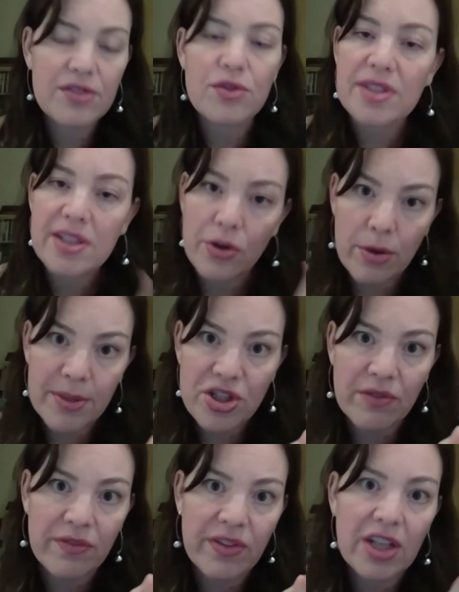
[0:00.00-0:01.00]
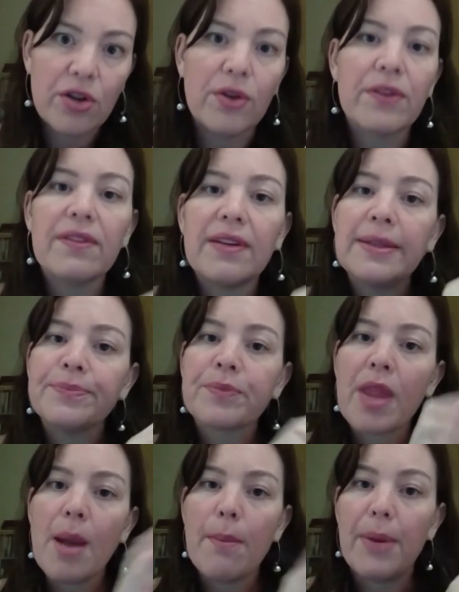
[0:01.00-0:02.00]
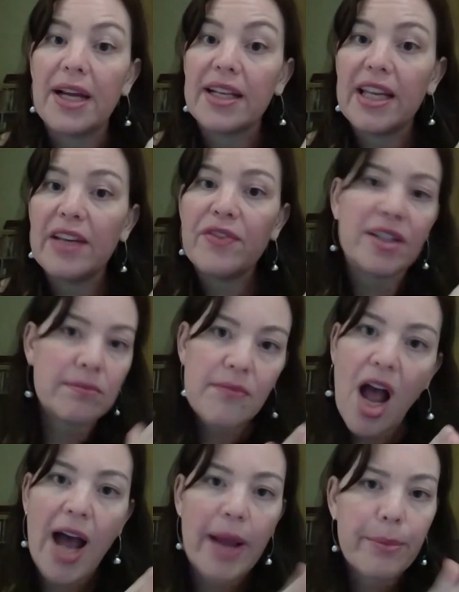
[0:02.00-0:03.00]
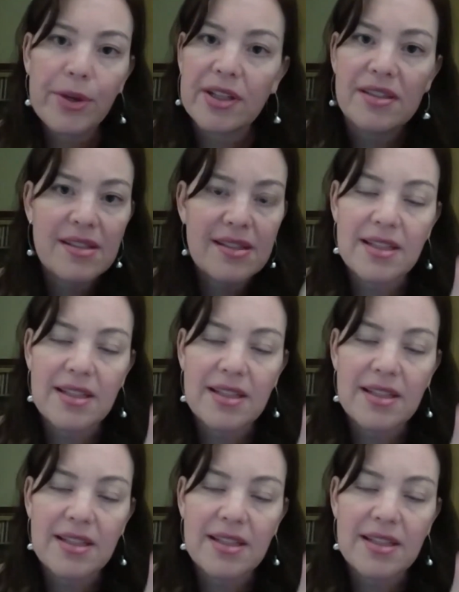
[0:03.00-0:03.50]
or zero emission vehicles, but even hybrids